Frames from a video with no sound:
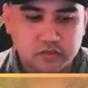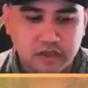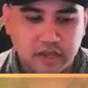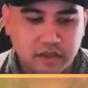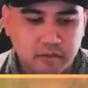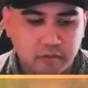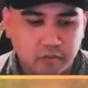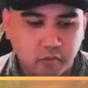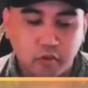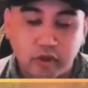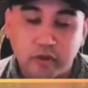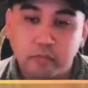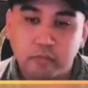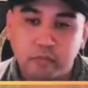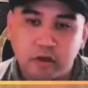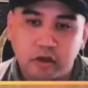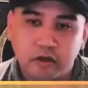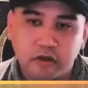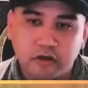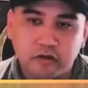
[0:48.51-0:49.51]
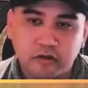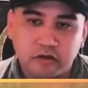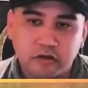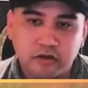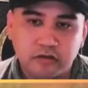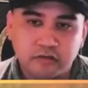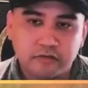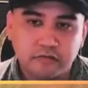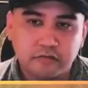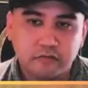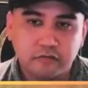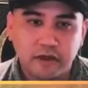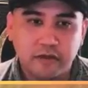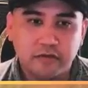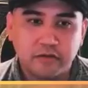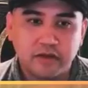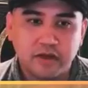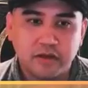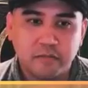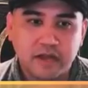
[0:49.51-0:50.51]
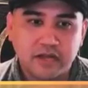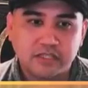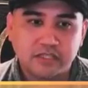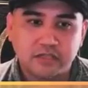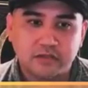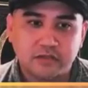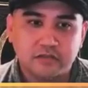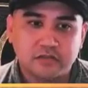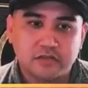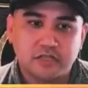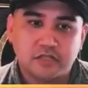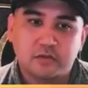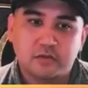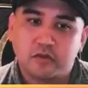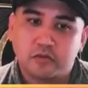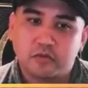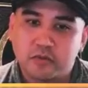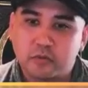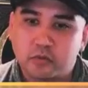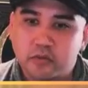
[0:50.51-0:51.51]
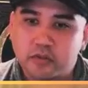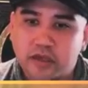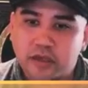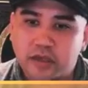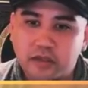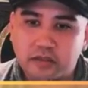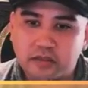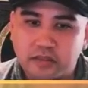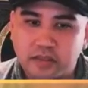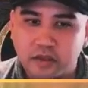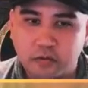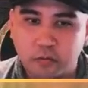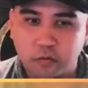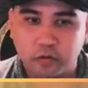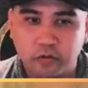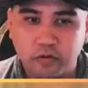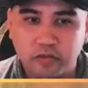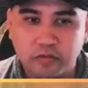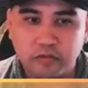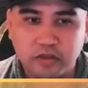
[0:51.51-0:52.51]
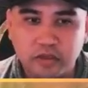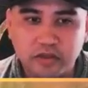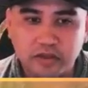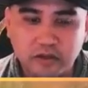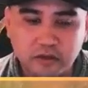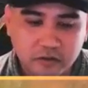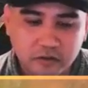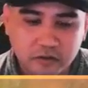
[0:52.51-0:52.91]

I am one part of Grounded in Magic. There's two other people that work with me there.